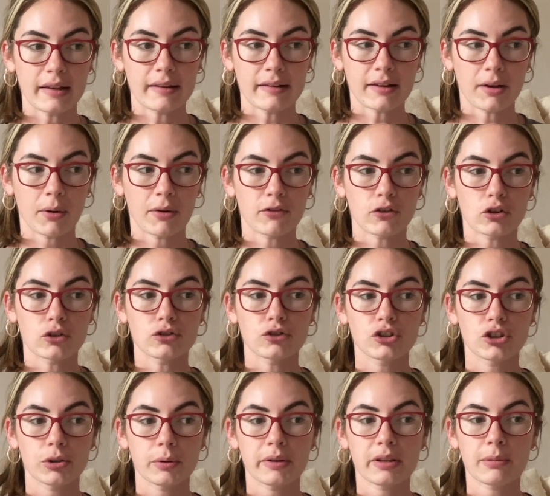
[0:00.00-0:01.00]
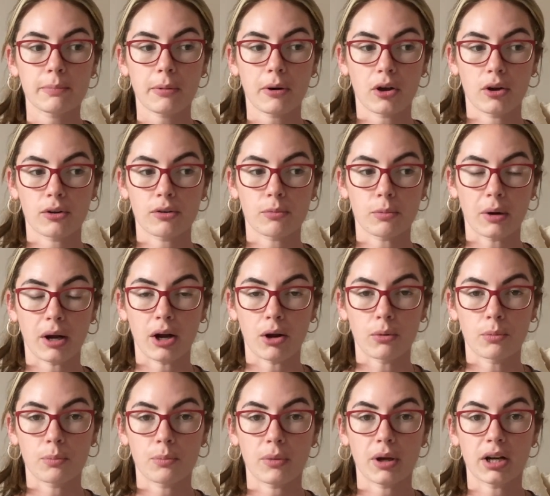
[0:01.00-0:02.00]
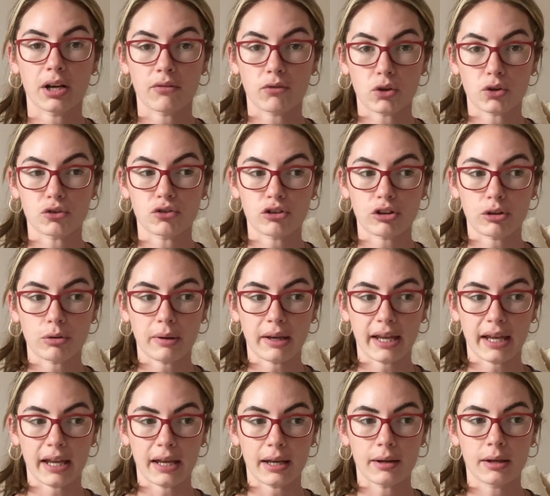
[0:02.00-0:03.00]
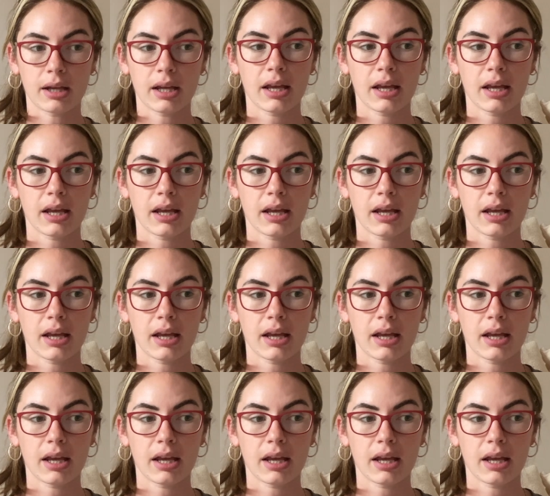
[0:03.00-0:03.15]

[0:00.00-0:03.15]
So I've got two at the plot as well, and I've got two here.